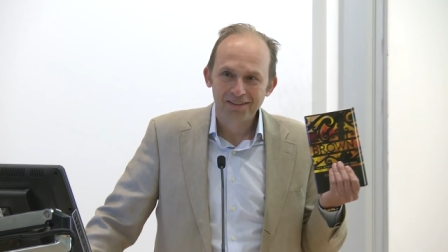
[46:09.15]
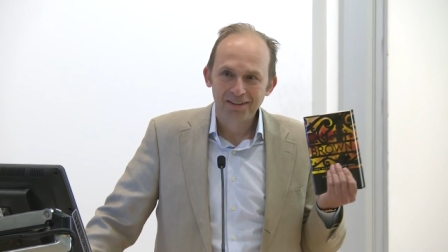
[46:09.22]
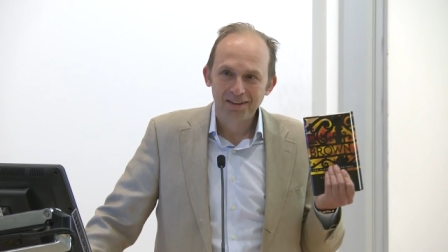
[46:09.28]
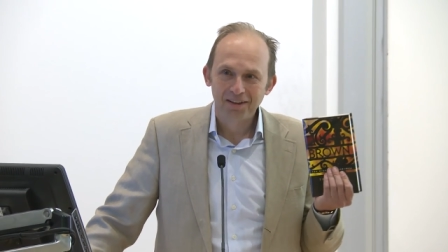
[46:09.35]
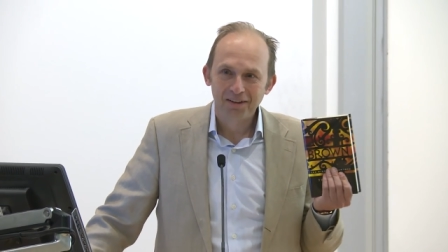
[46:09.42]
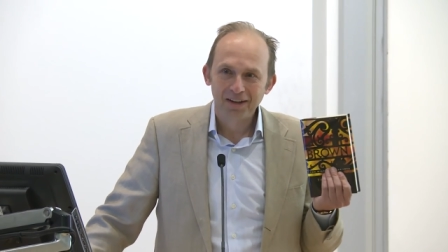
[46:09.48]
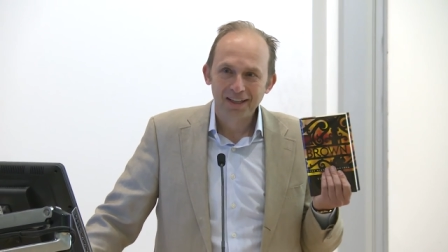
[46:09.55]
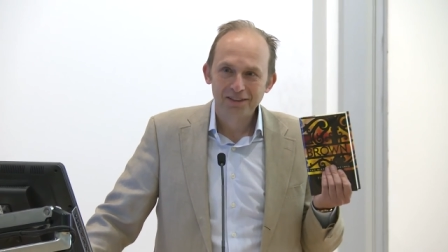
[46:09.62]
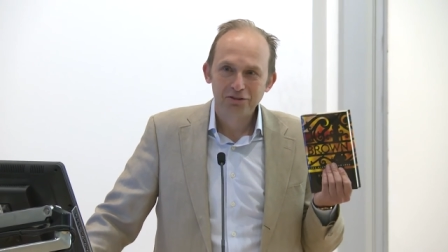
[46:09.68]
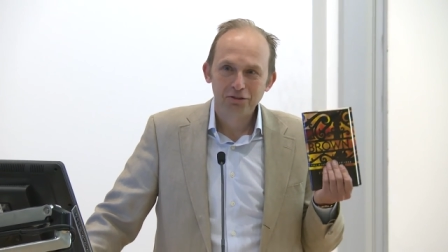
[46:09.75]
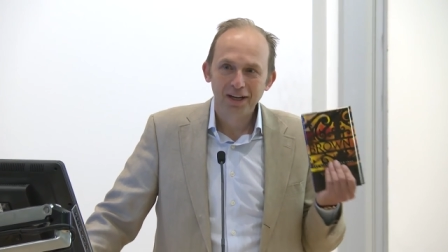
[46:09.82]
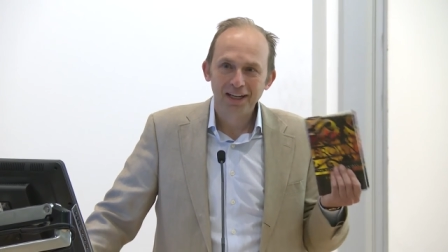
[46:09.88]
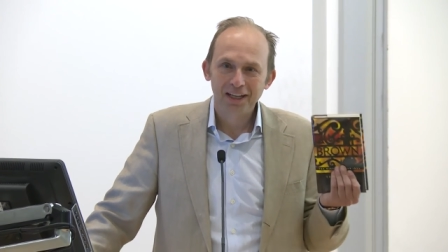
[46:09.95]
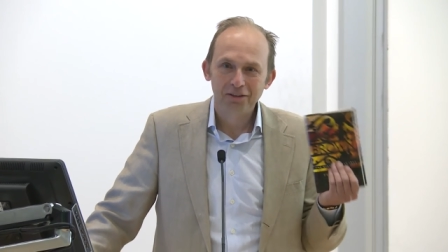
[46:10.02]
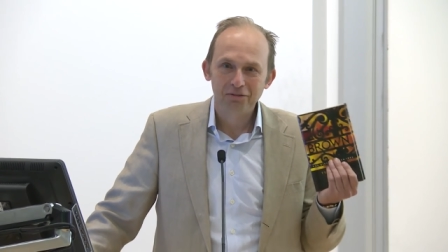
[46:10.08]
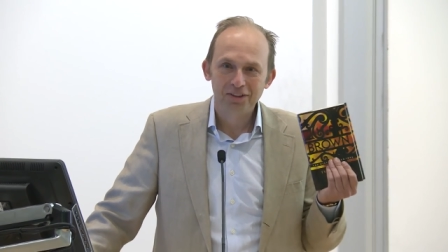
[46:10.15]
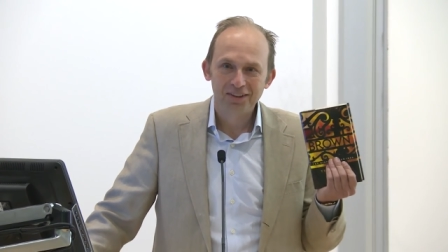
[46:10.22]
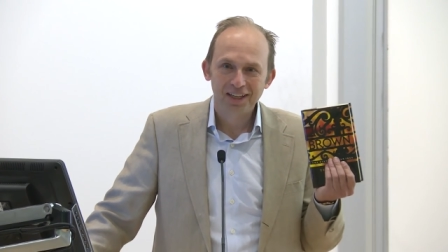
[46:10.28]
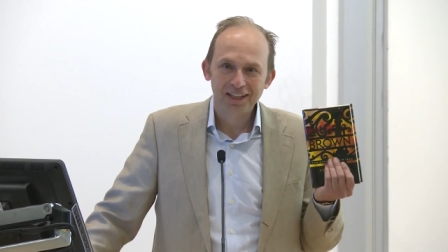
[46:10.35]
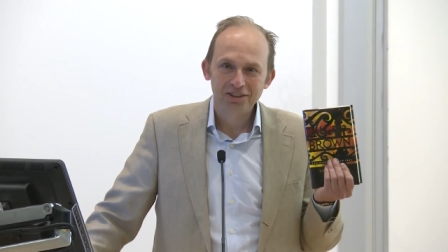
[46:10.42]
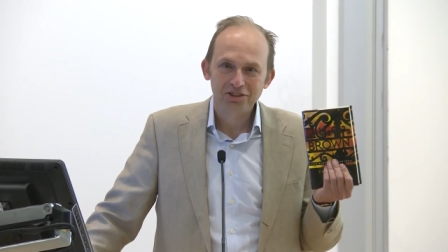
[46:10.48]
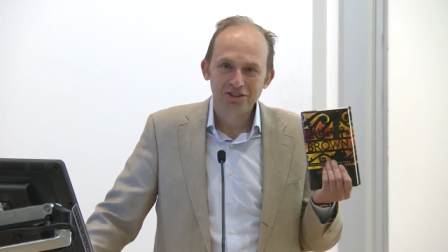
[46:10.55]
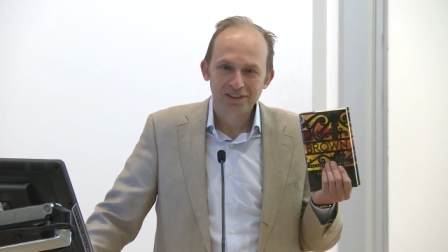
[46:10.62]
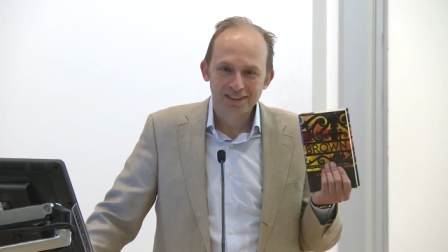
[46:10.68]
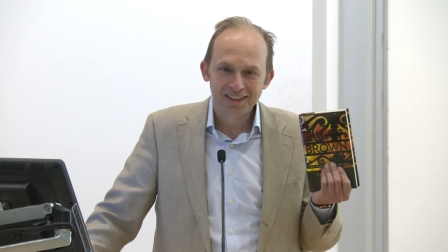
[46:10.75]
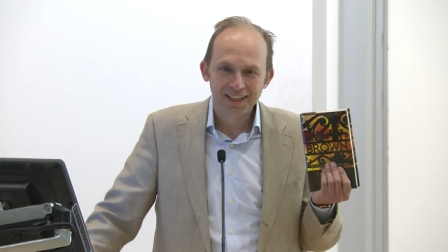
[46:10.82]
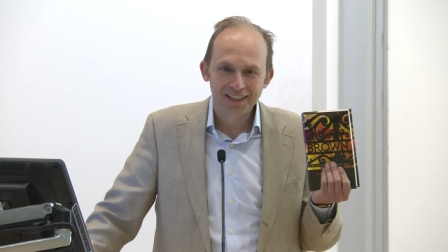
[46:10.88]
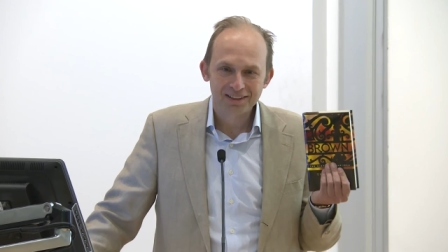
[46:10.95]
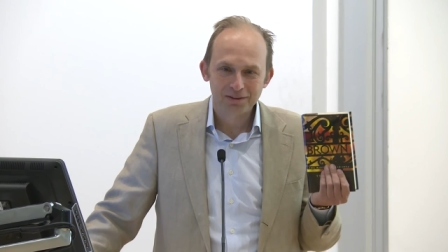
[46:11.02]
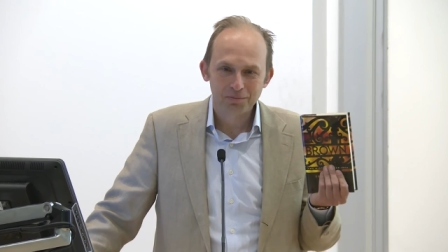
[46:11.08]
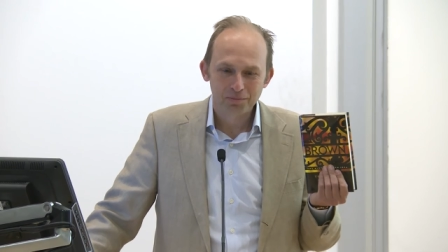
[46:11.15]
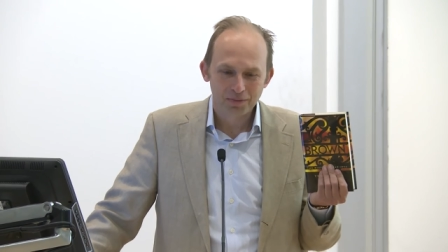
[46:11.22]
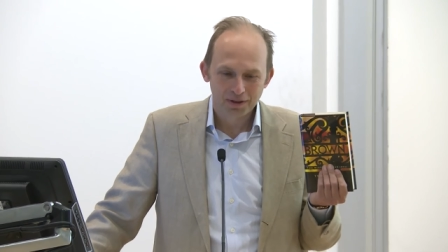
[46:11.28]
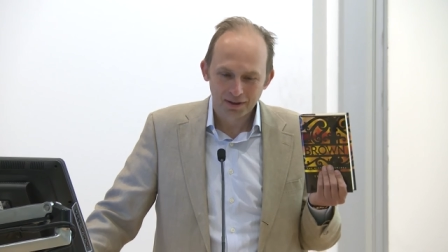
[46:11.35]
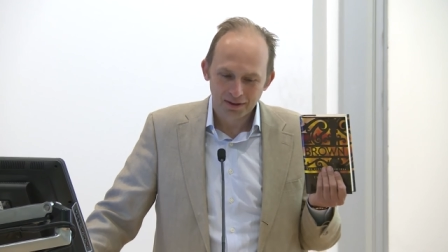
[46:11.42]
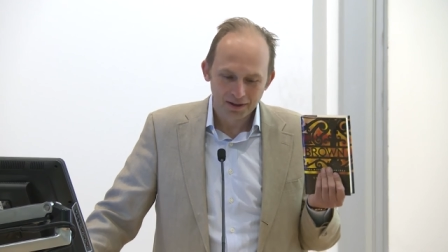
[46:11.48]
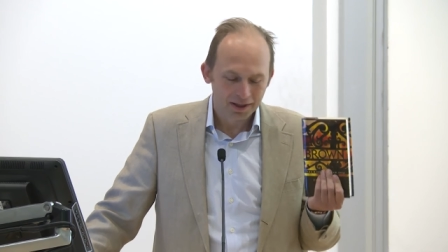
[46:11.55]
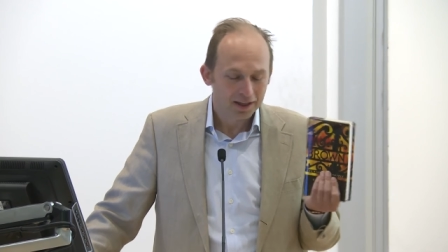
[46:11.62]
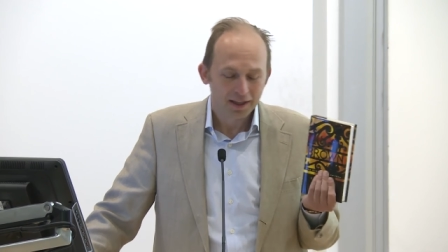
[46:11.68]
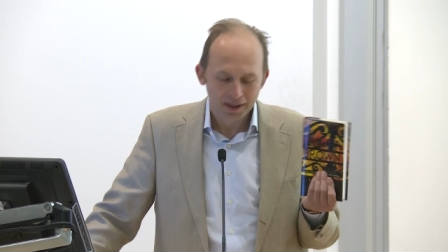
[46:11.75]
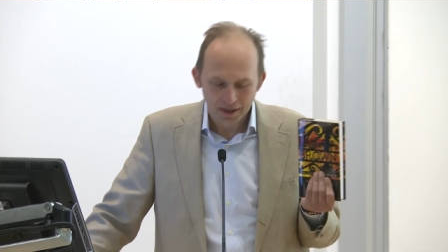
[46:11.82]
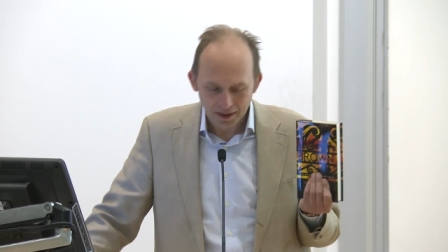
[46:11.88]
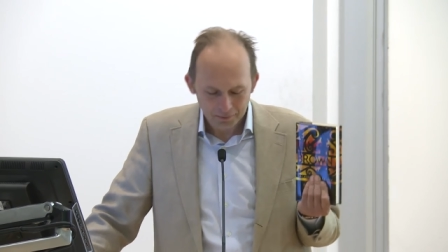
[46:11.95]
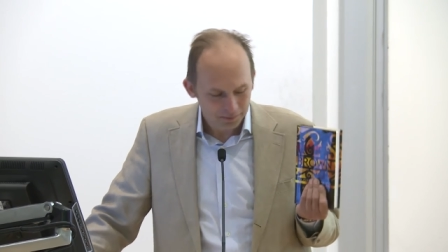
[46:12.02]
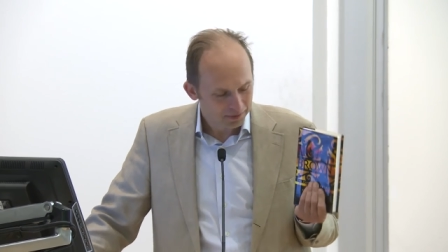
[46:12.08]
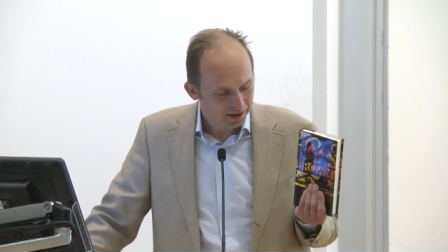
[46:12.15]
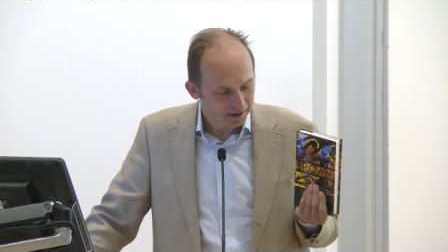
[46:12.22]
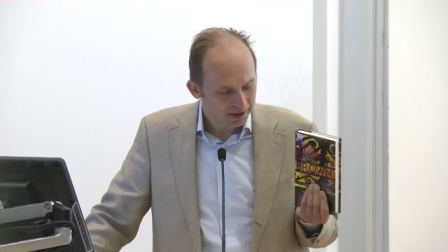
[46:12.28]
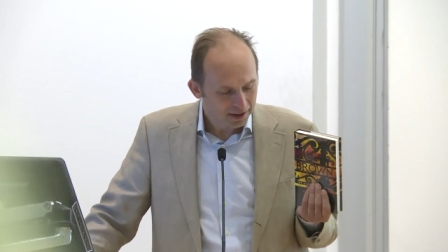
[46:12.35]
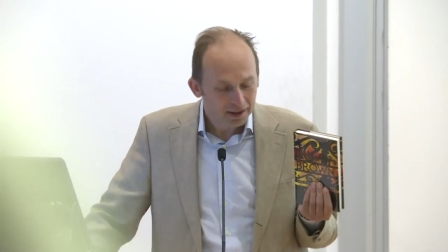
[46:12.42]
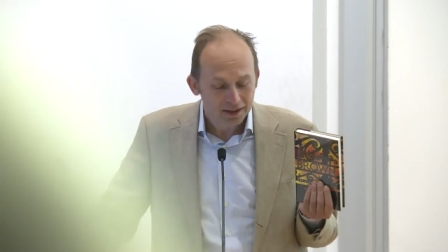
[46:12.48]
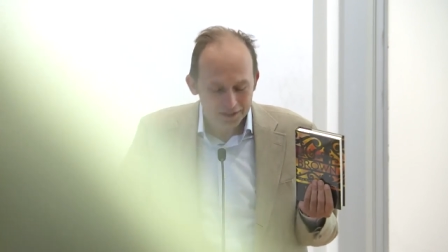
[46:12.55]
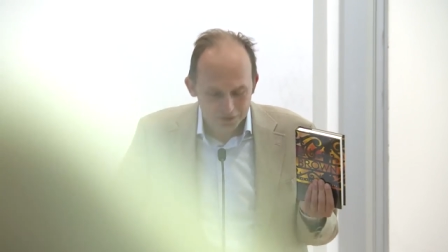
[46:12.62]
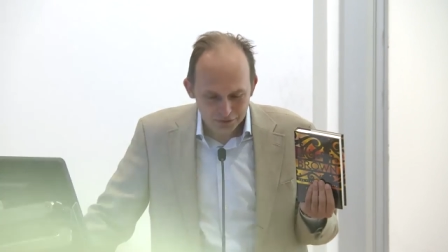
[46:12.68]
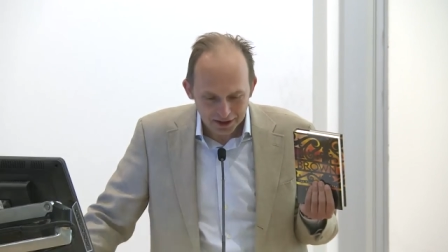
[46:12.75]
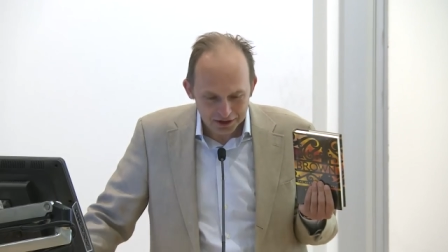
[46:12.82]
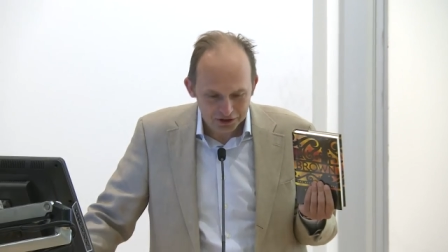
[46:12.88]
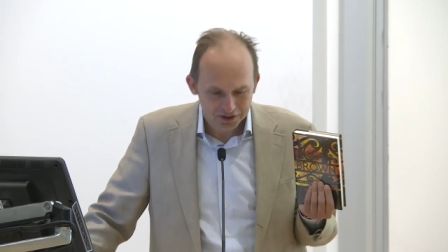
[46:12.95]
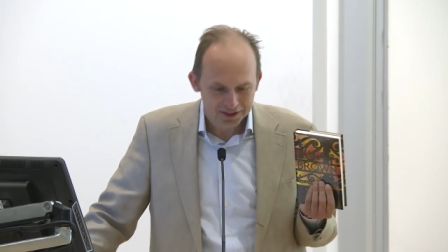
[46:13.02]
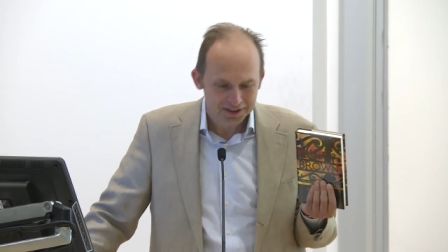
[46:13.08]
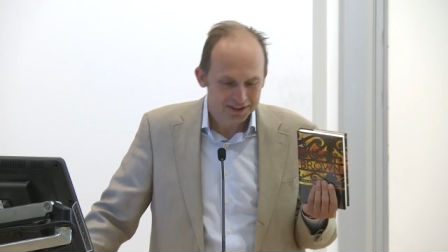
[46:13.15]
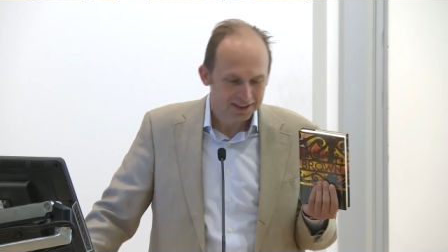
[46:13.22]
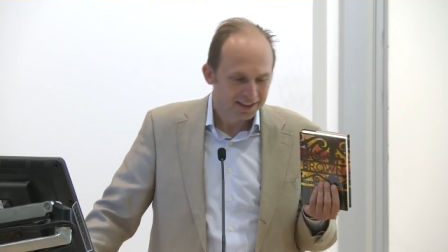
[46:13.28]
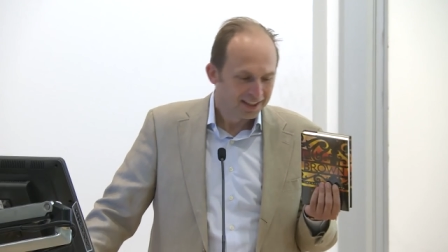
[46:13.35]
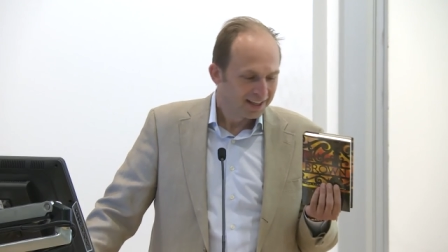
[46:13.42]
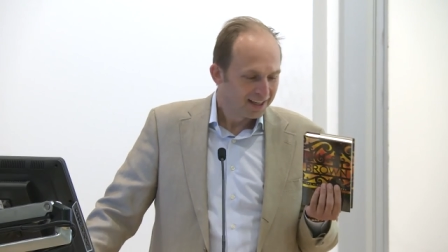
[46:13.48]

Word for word: You know, it has great invitations. It has a, um, illustrations.